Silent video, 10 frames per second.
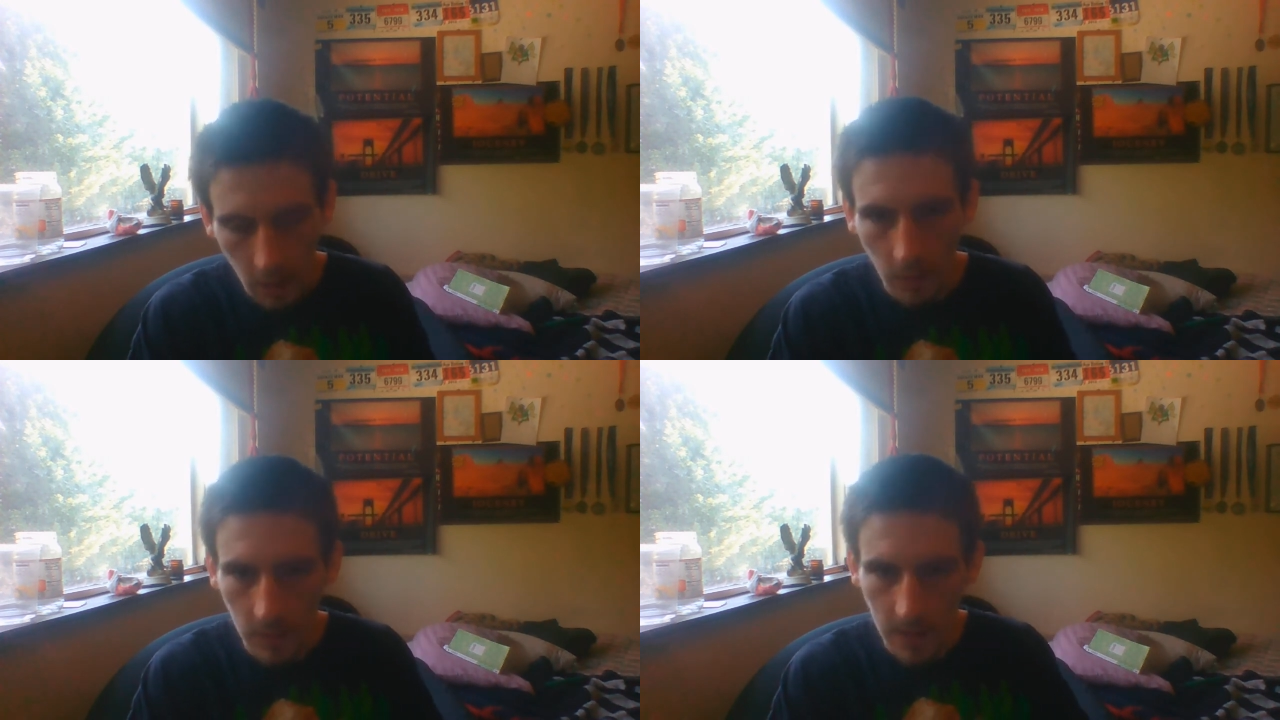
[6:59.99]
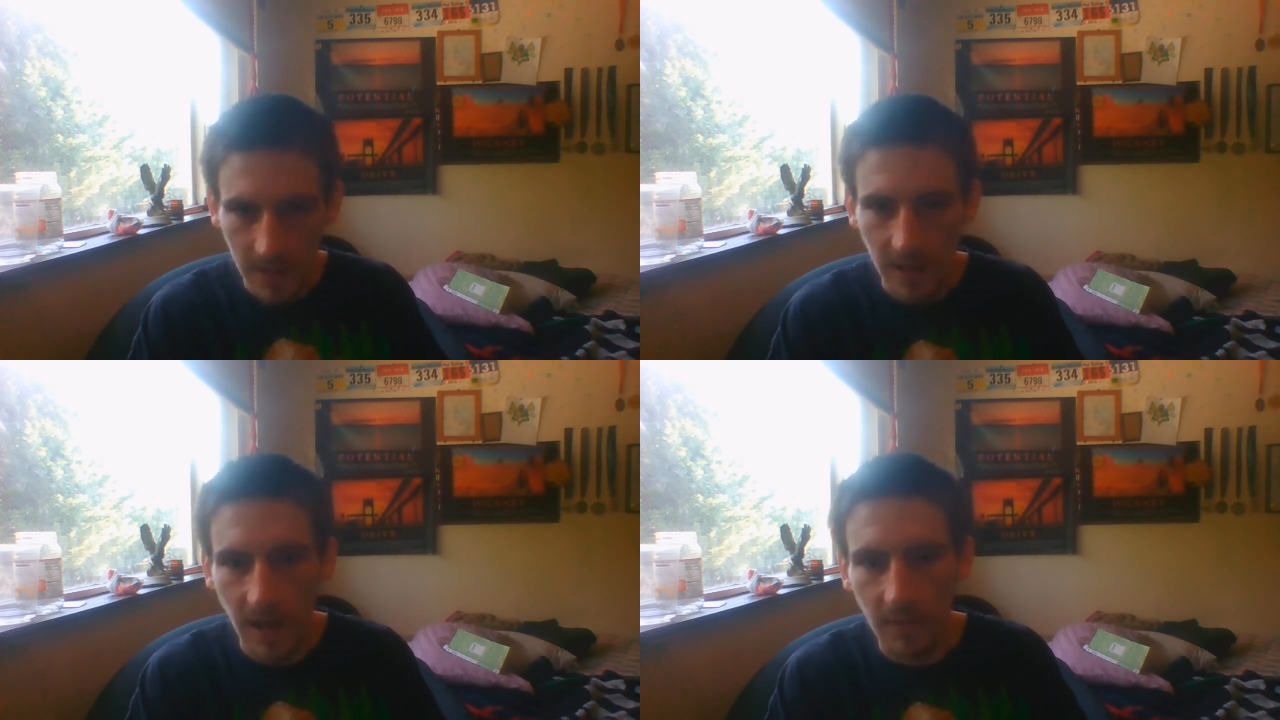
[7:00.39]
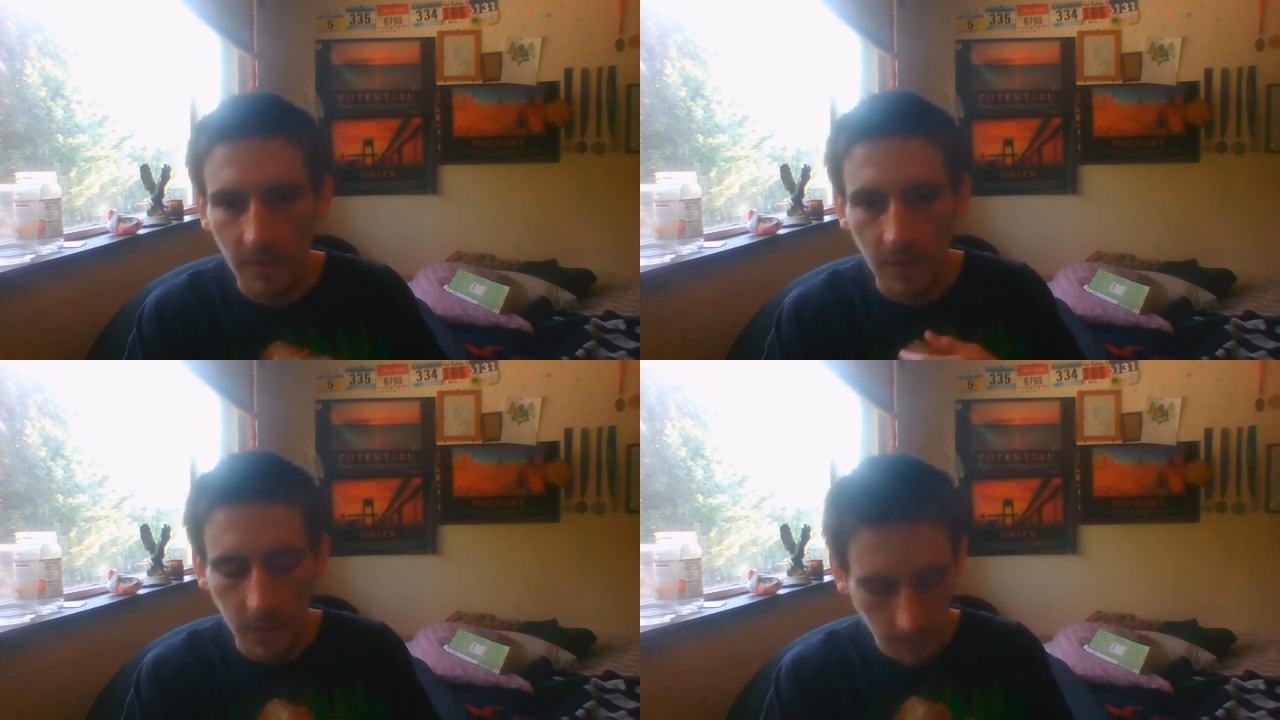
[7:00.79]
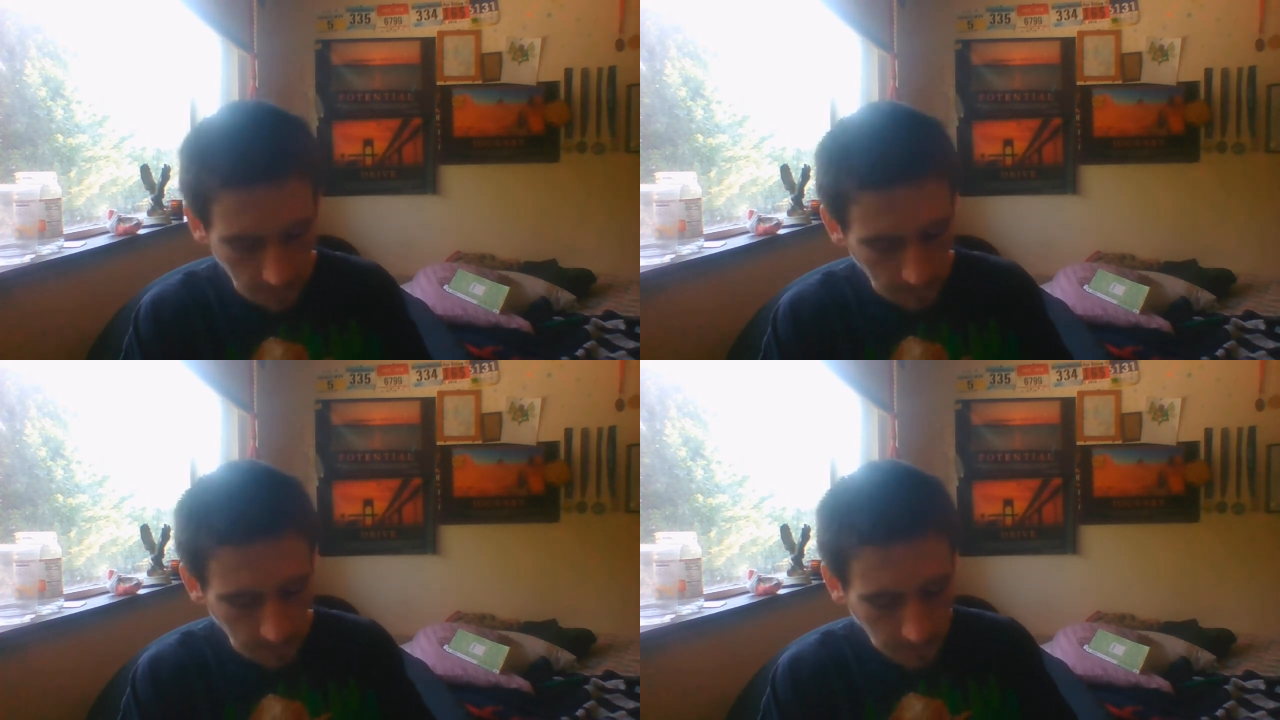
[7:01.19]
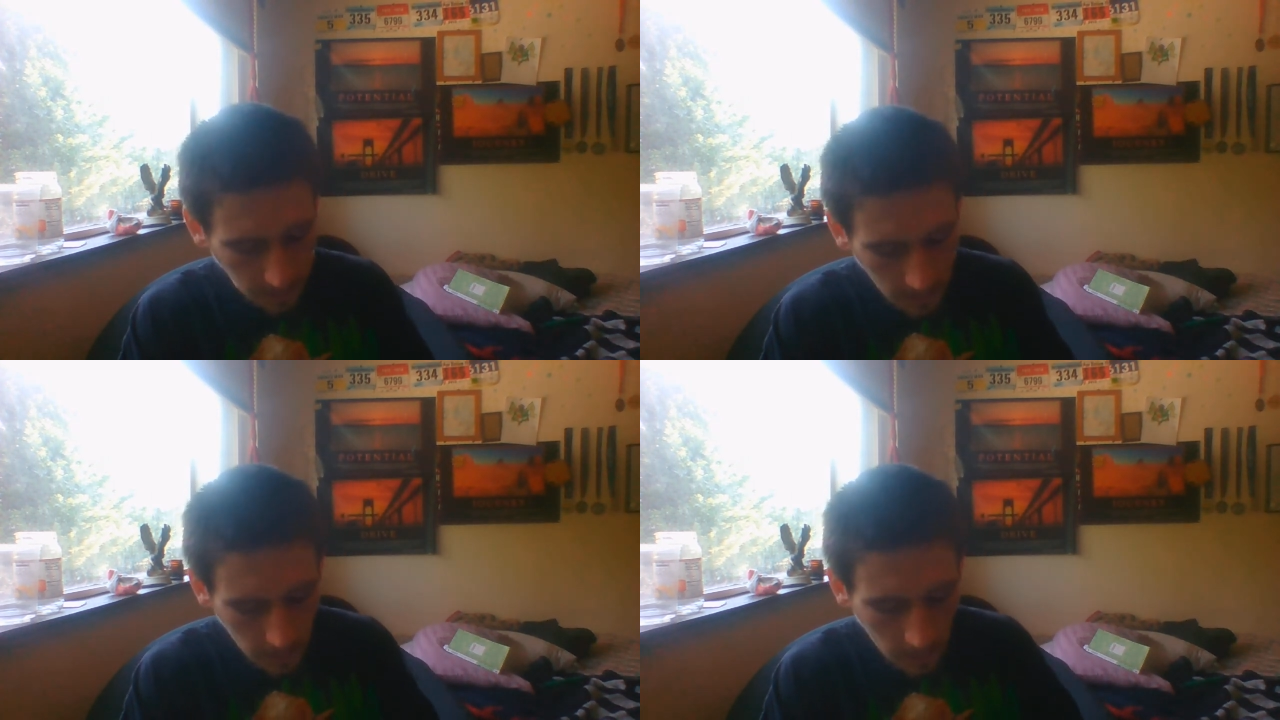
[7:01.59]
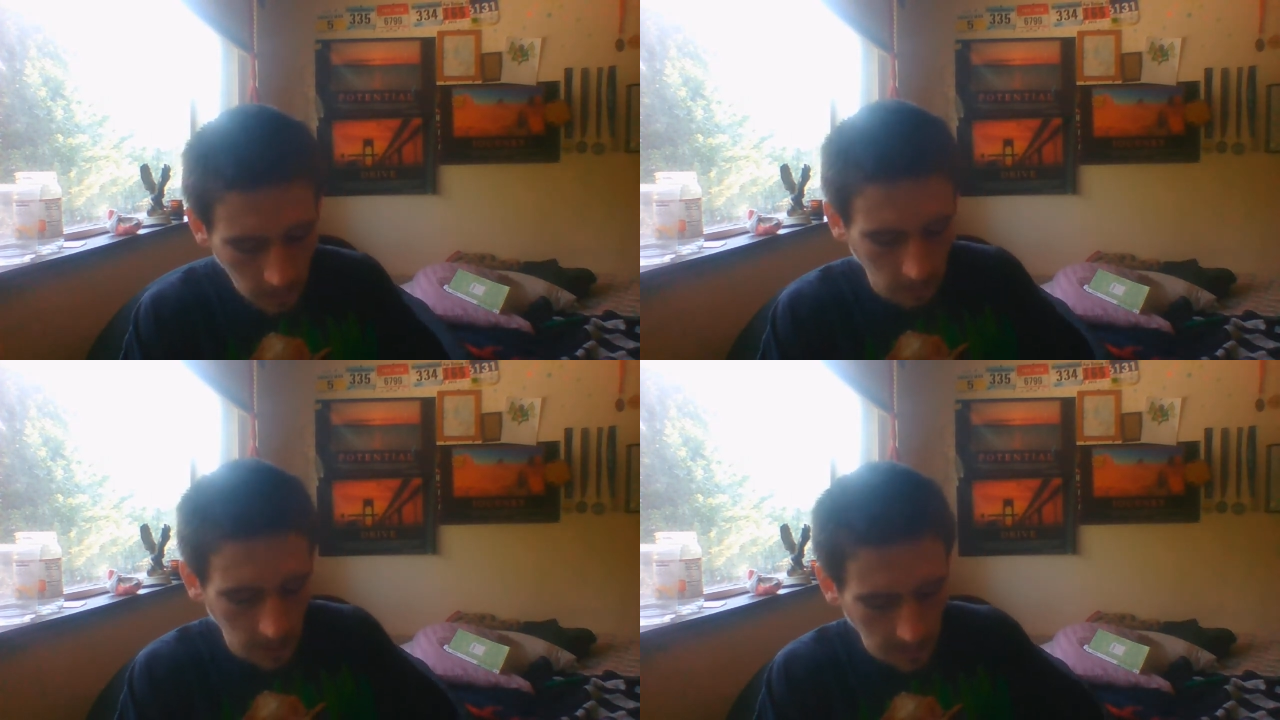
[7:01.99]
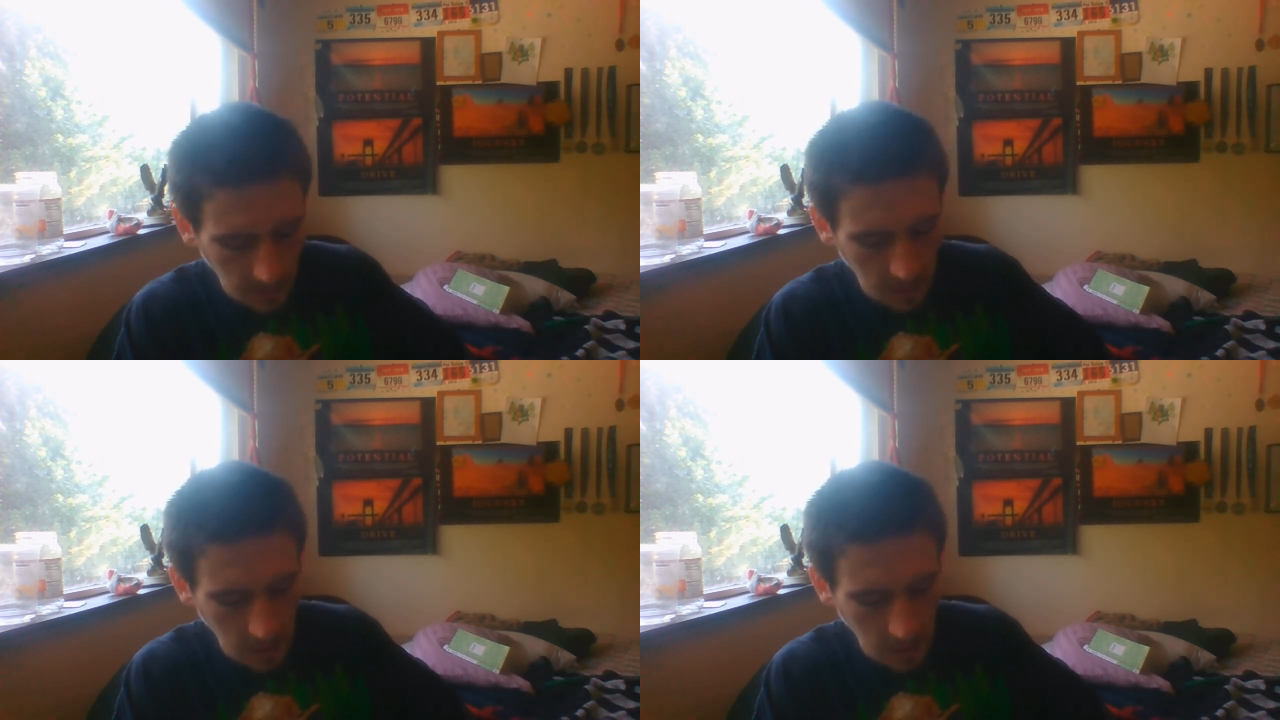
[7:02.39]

or decipher what they're